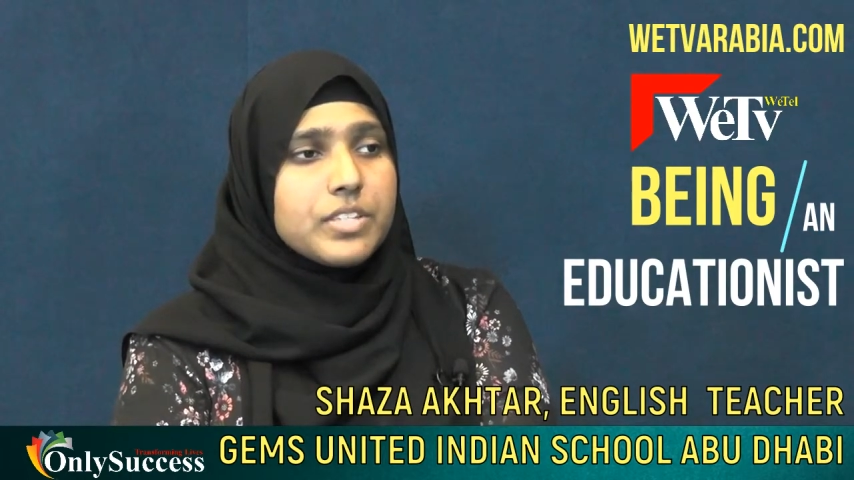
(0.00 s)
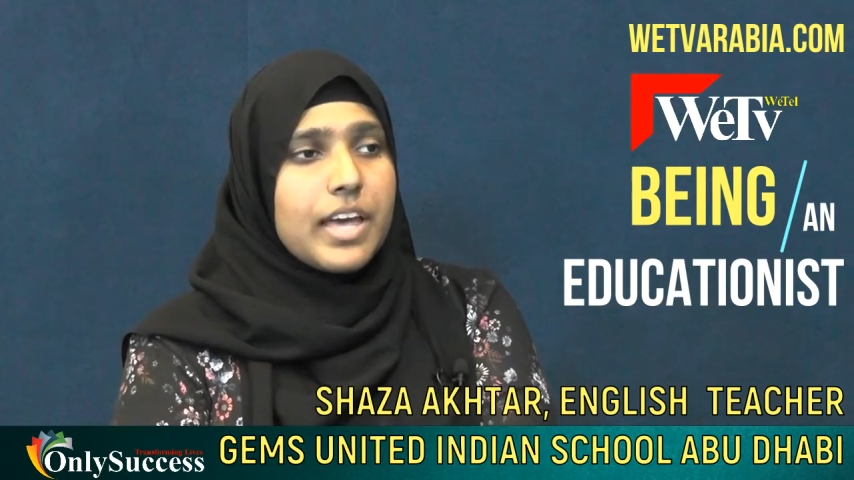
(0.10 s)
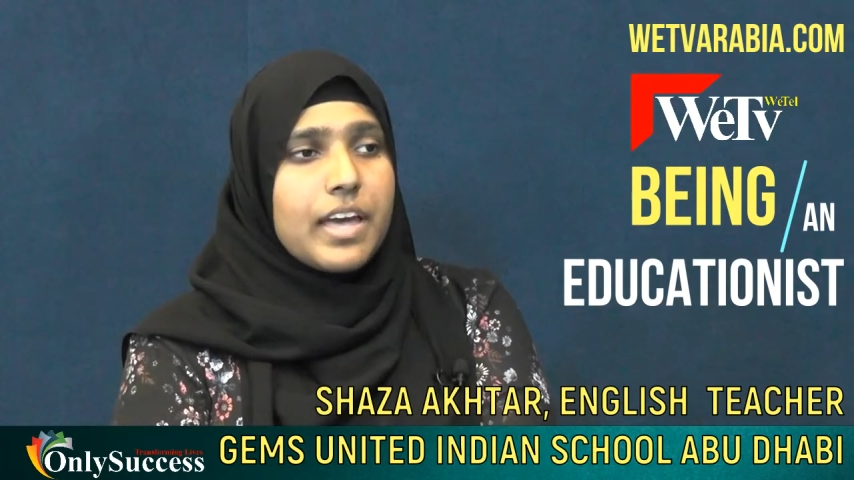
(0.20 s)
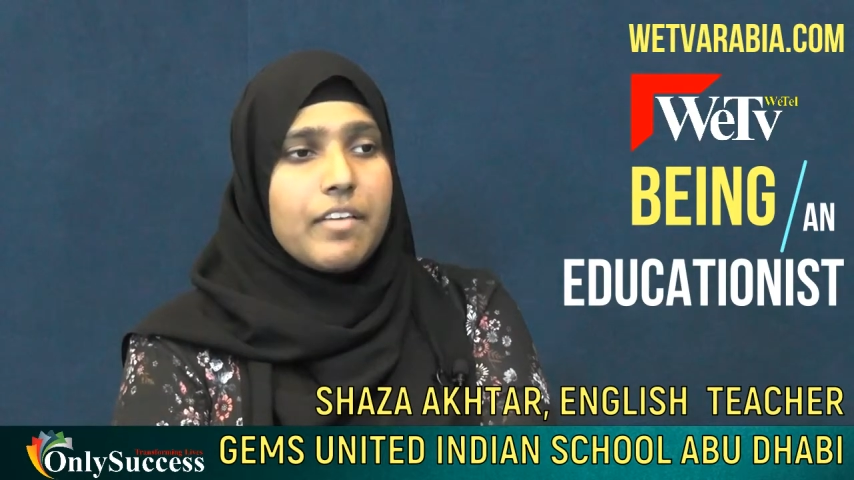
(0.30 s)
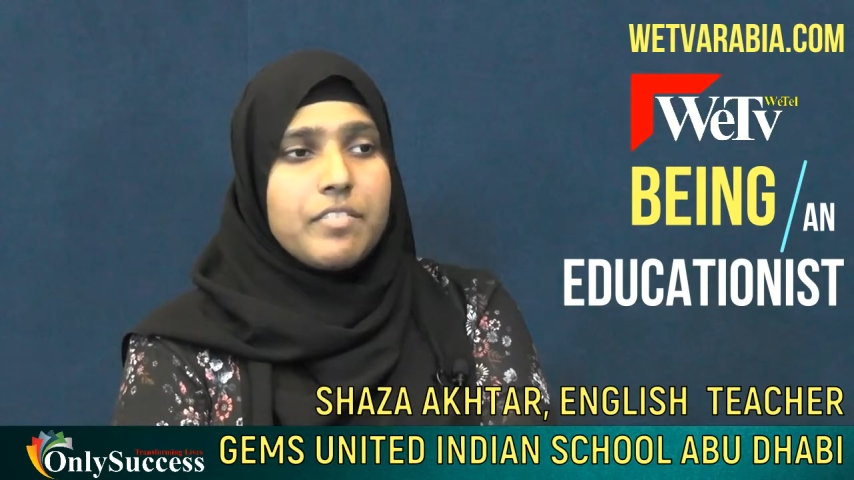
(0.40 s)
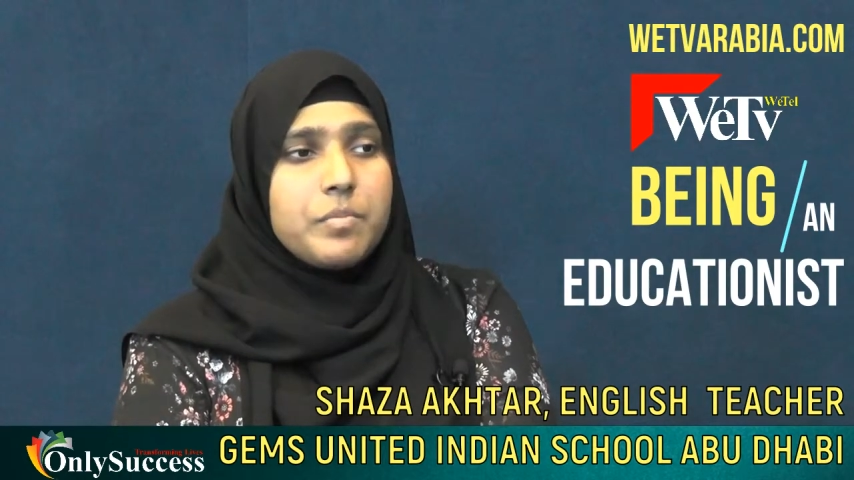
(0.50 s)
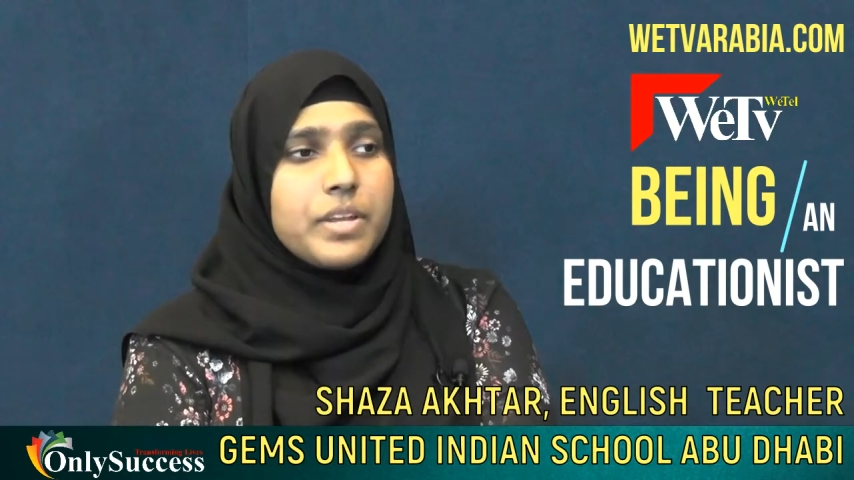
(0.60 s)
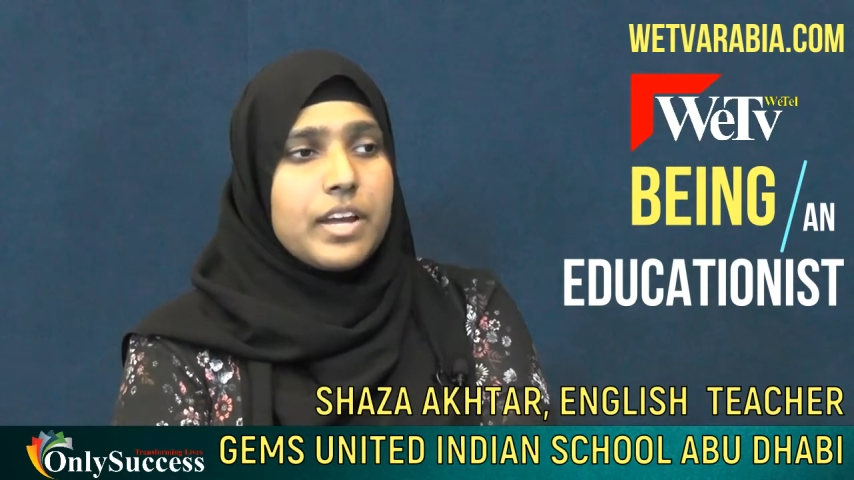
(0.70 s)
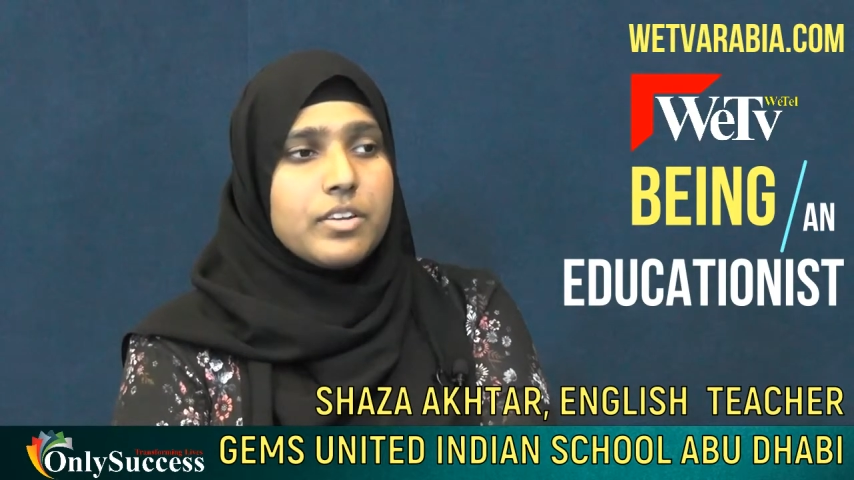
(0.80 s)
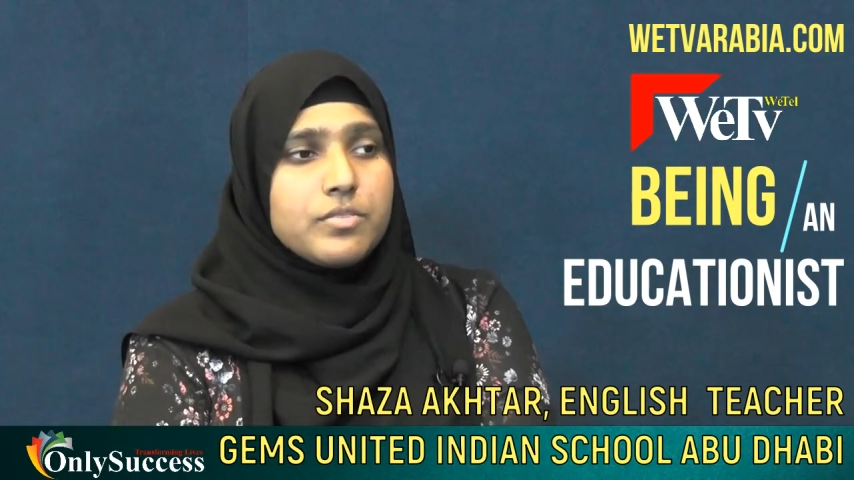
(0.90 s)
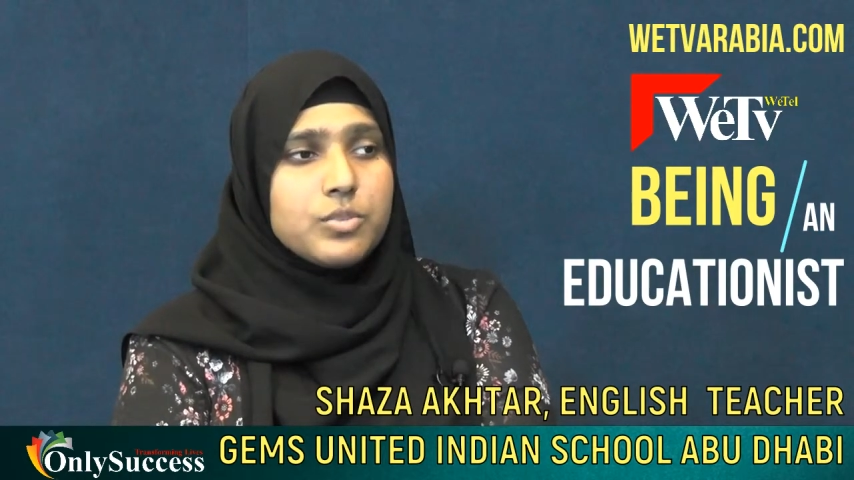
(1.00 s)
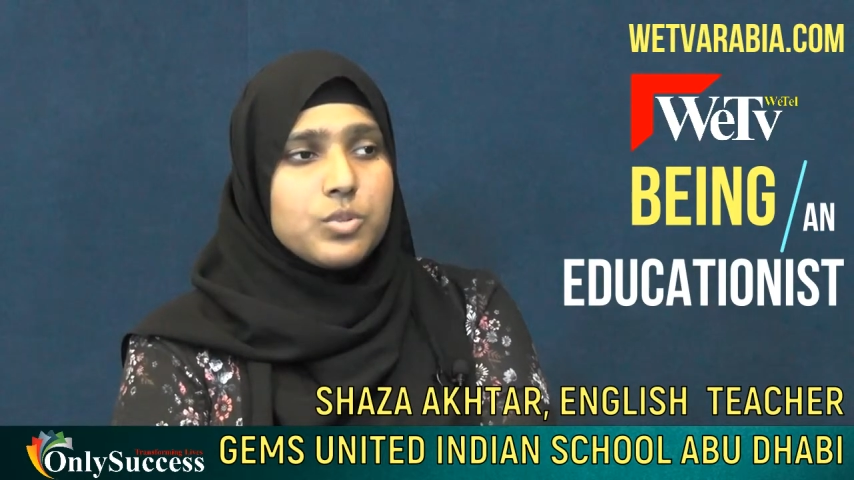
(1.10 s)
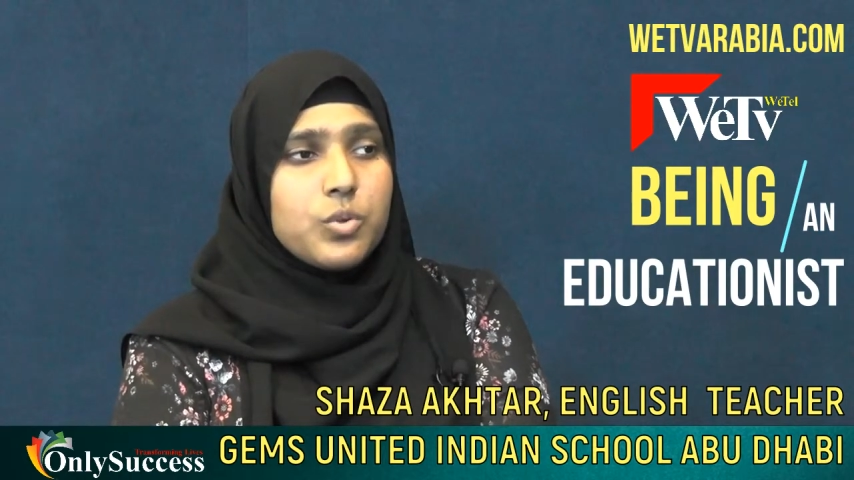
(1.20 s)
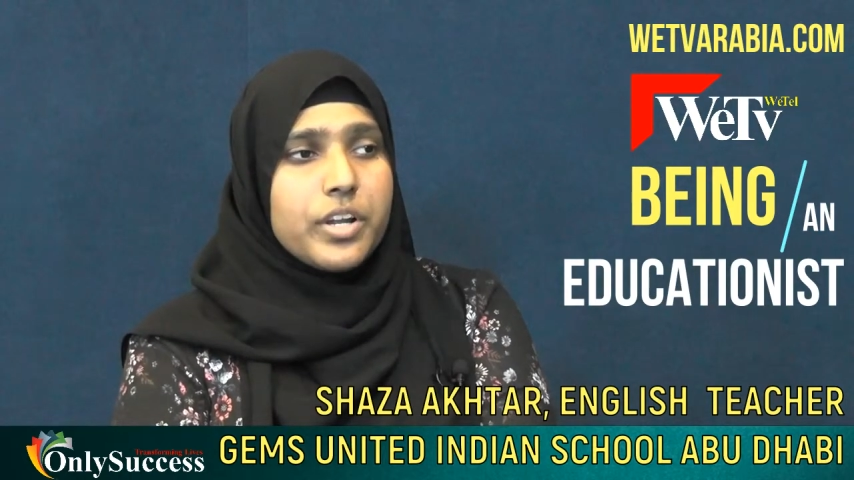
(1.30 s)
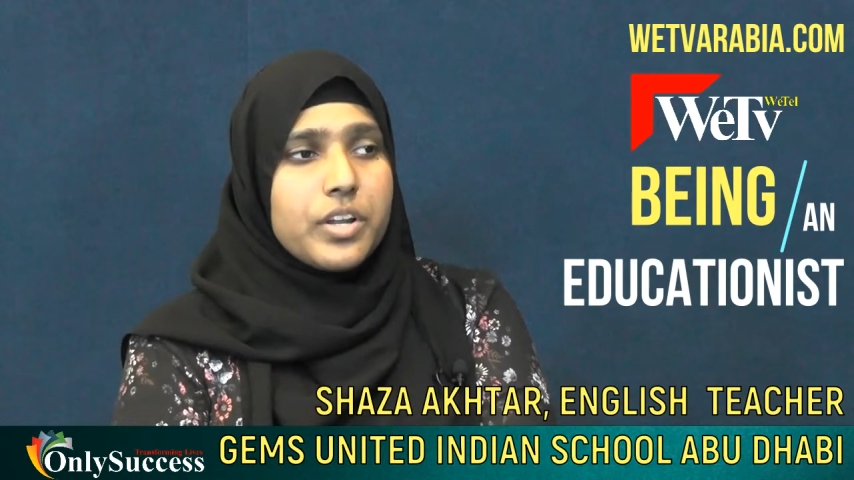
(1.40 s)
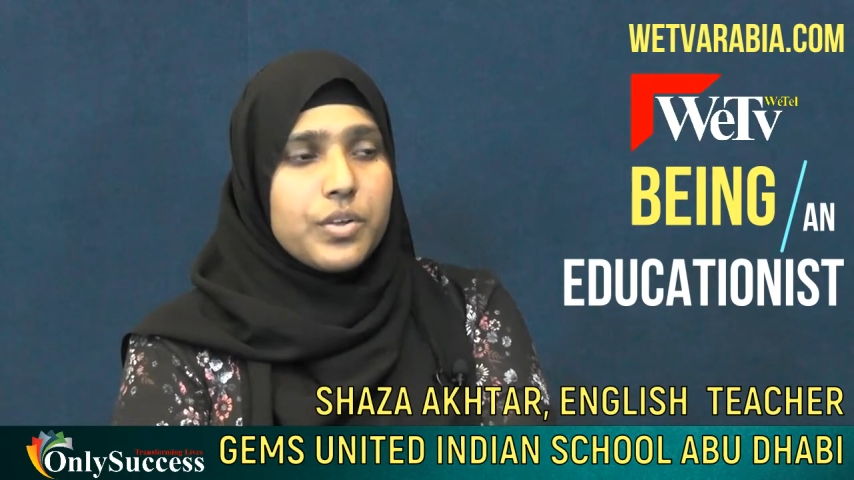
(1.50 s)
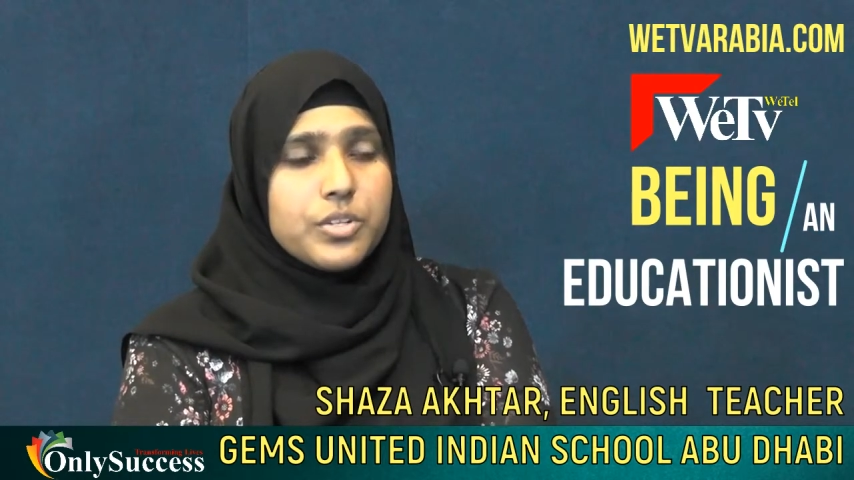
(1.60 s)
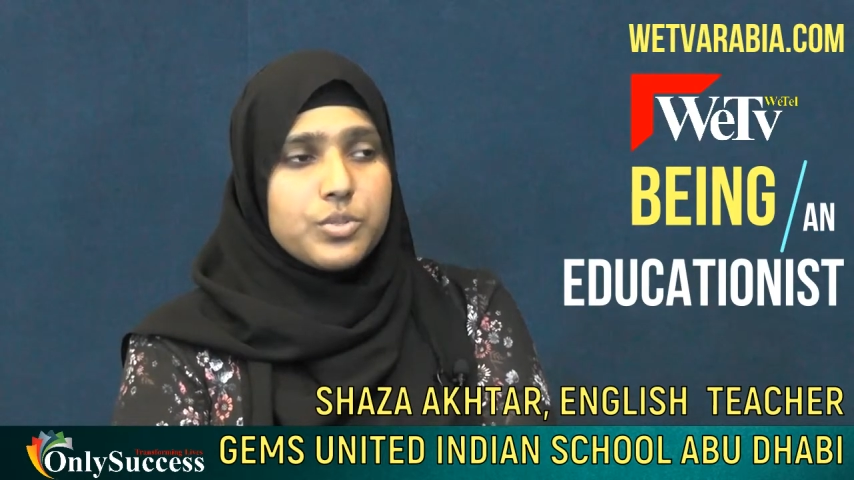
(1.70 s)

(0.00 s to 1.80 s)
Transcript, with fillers: I haven't been out of school quite long.